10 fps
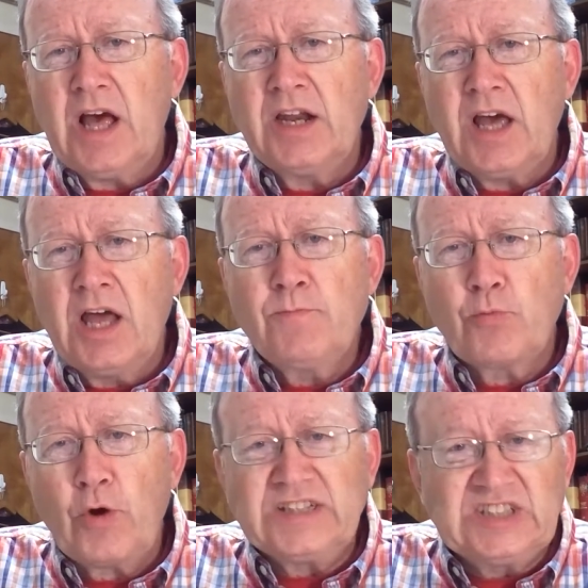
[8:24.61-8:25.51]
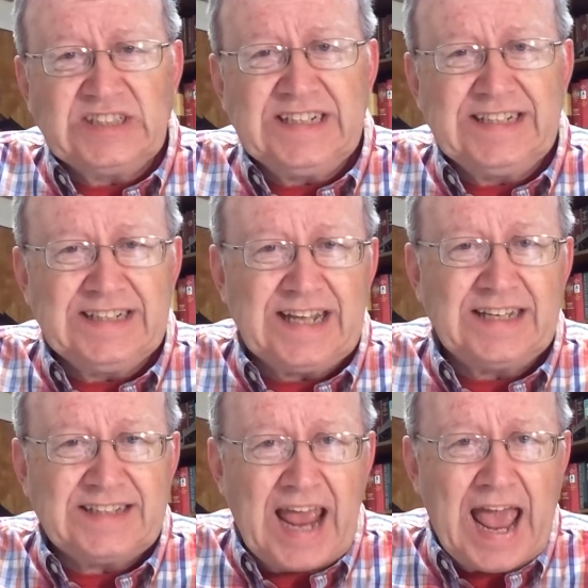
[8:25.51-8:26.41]
an unprecedented
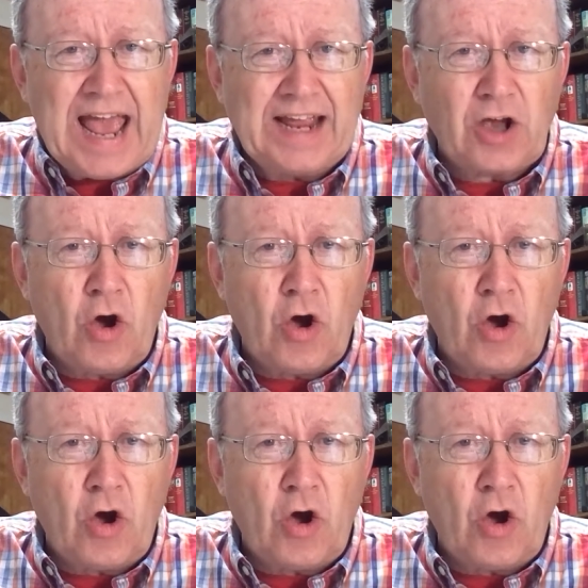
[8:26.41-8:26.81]
attack